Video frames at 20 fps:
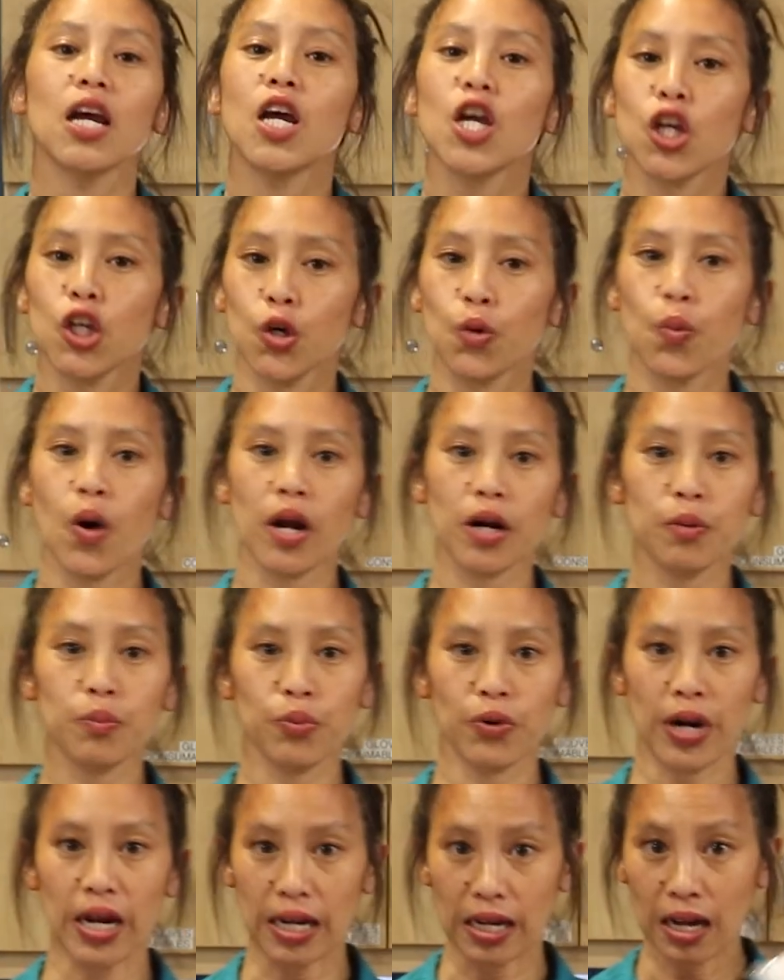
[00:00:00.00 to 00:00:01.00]
you want to
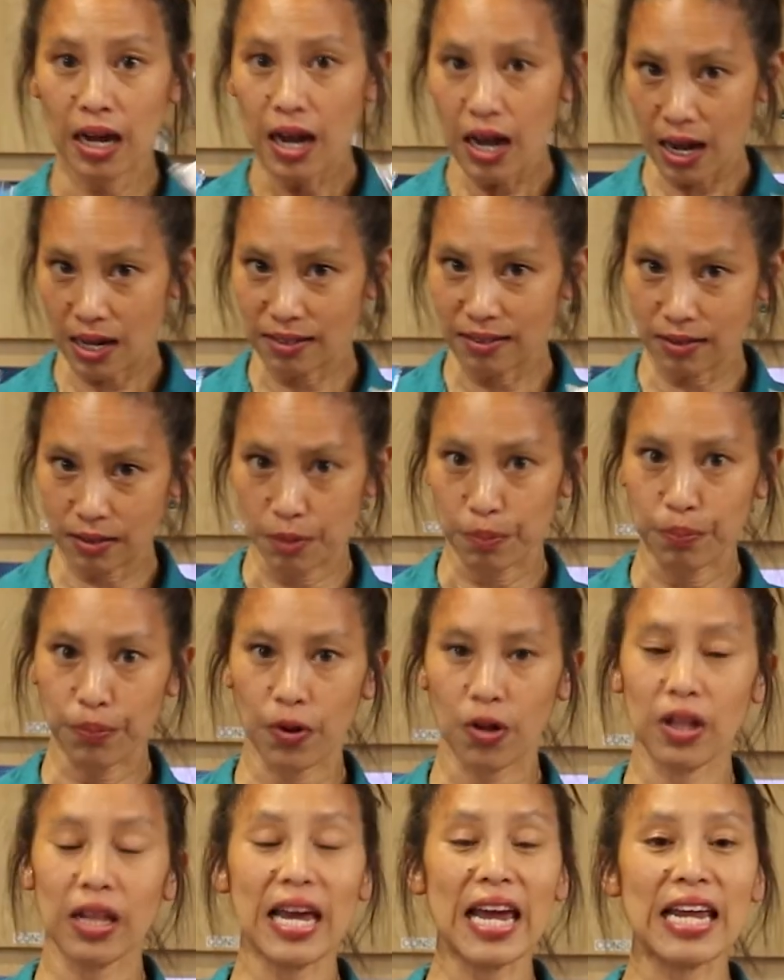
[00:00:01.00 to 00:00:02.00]
bring a
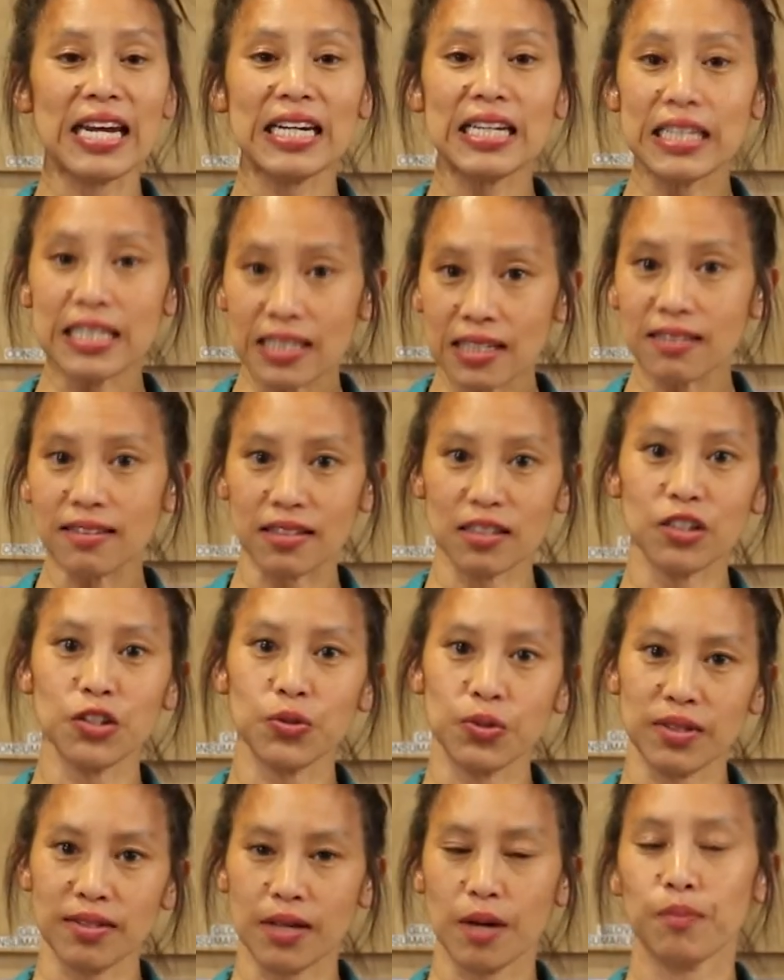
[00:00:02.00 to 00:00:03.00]
simple and easy to
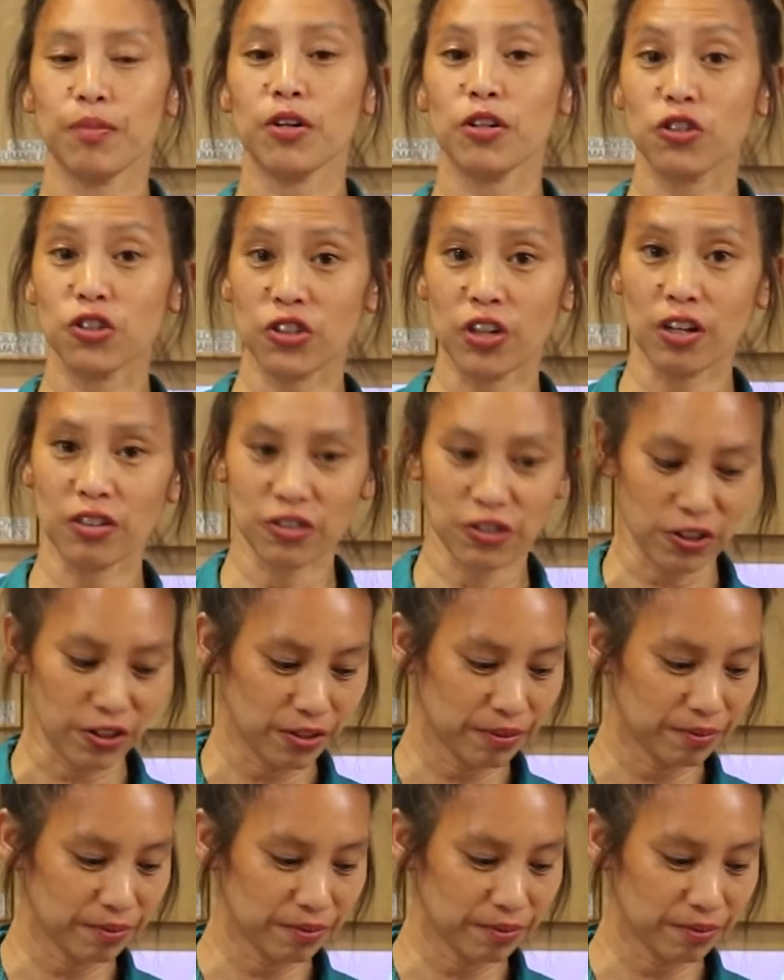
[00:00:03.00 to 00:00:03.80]
assemble shelter.